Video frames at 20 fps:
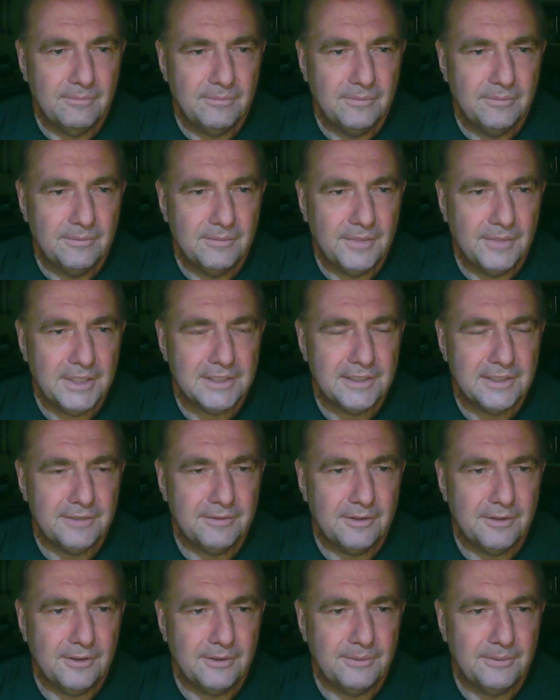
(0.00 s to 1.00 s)
must have
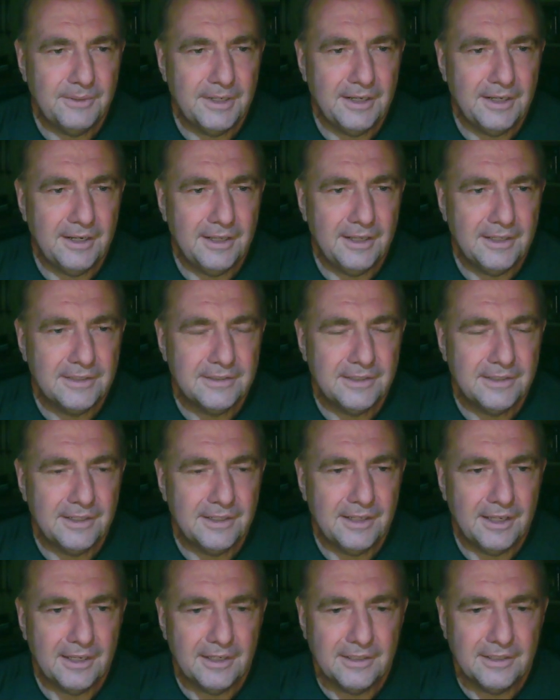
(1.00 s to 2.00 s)
not realized that I
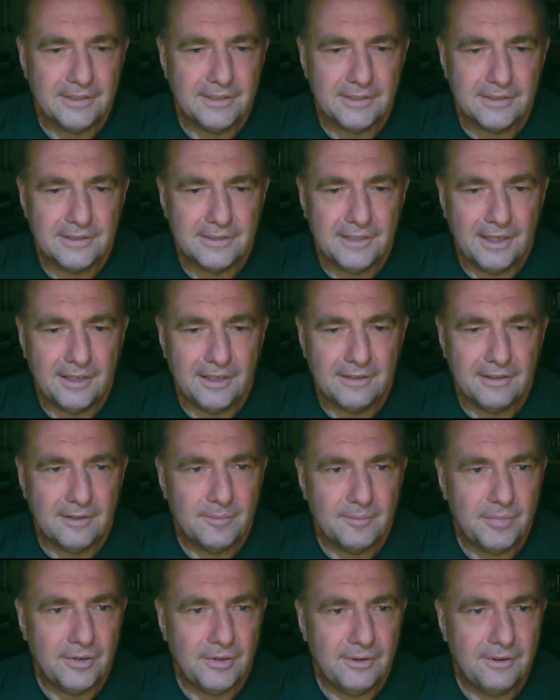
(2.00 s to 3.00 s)
can just take that
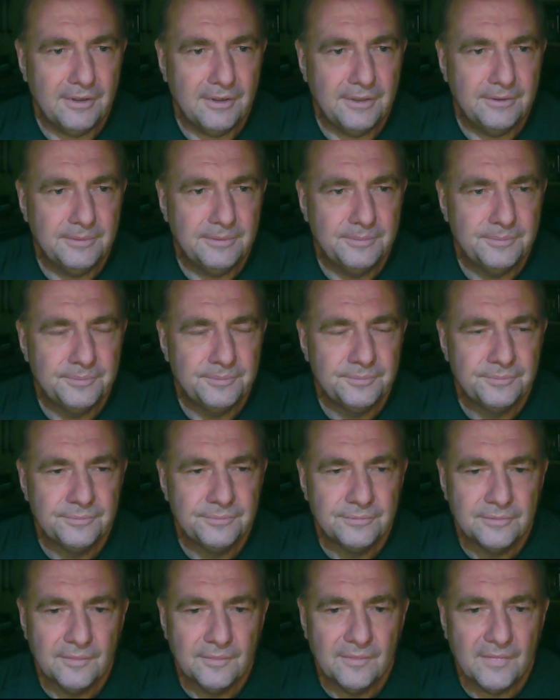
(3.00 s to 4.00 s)
pawn
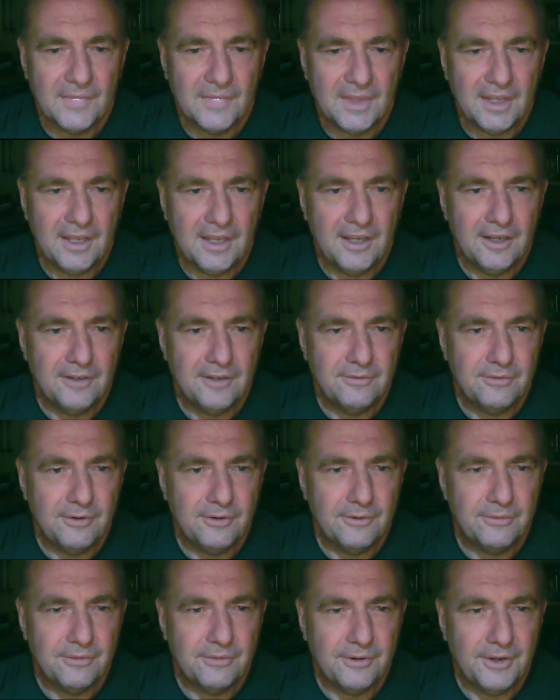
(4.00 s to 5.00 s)
for
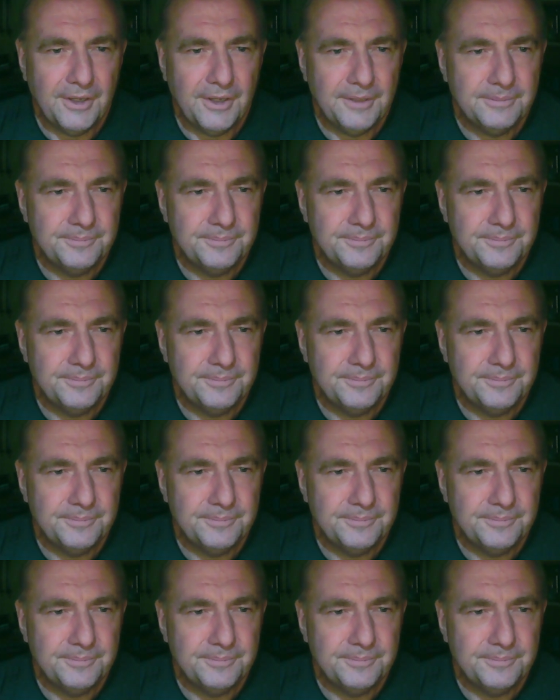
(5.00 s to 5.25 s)
free.